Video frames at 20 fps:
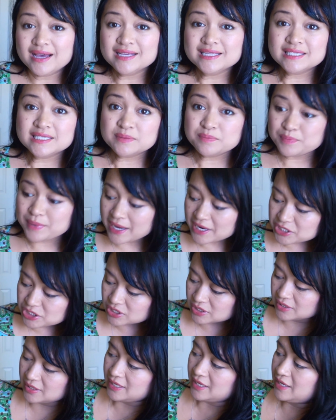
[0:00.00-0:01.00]

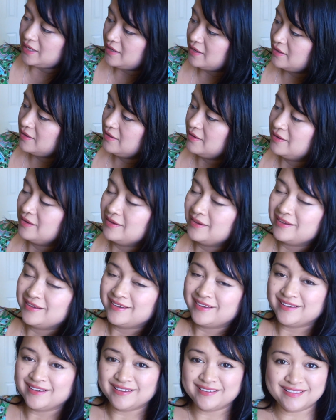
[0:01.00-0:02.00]
especially
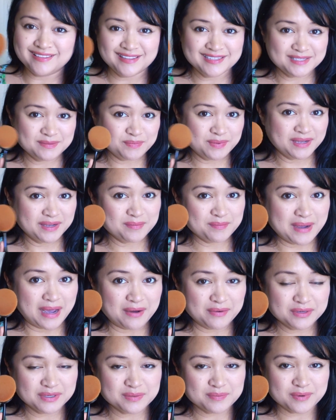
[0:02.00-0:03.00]
this big
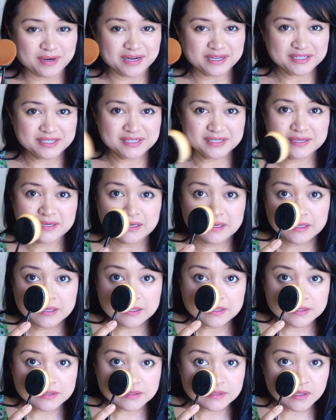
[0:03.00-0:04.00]
powder brush.
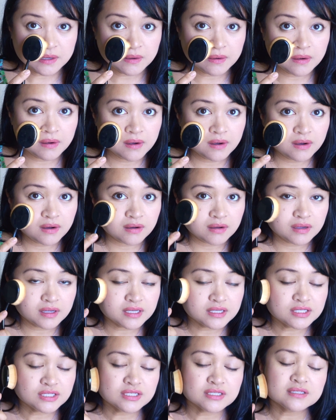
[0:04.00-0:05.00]
So, oh,
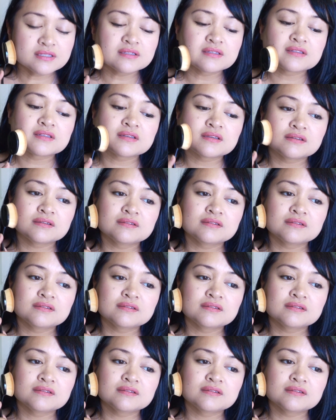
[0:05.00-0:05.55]
it's just